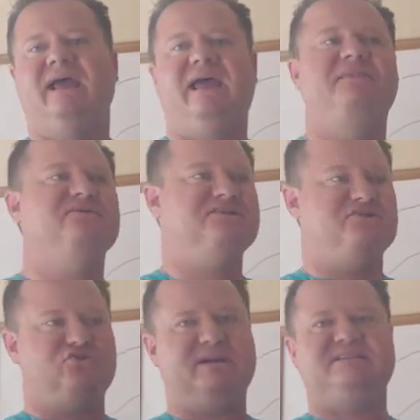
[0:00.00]
and there's the
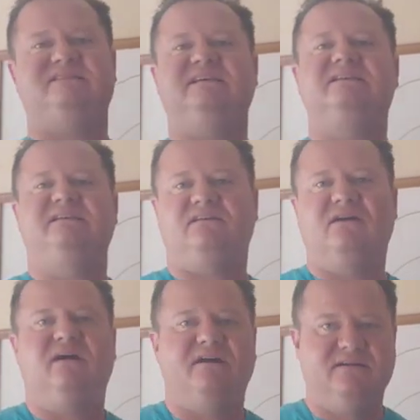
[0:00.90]
transcendent
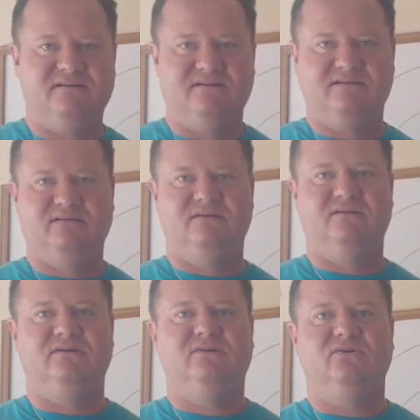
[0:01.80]
God,
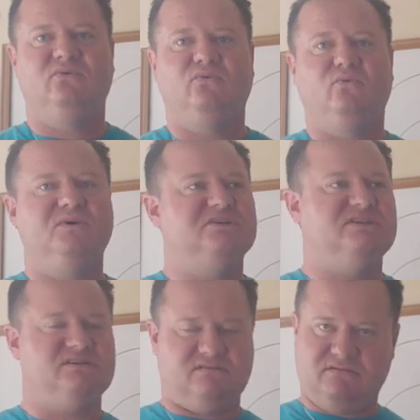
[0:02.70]
which
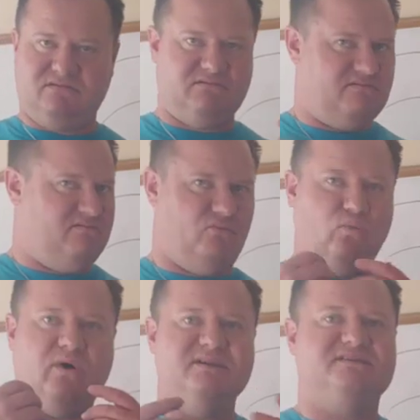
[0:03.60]
is
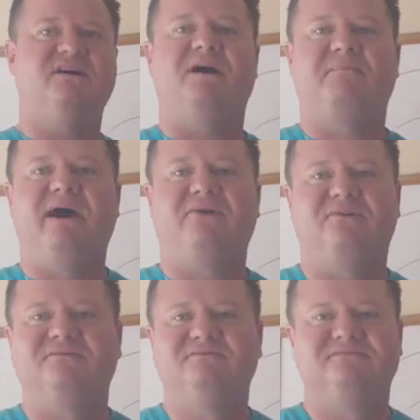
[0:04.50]
what is not
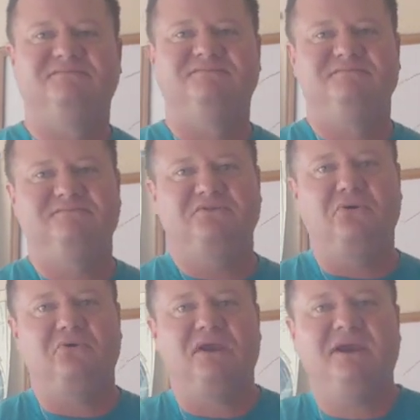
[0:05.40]
matter.
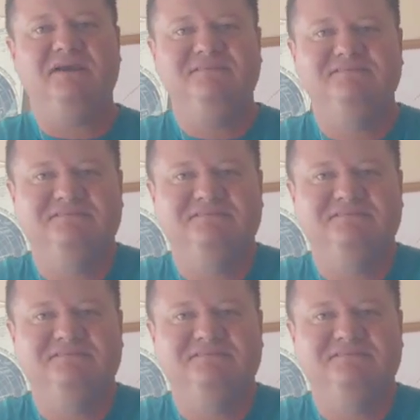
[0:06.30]
Okay?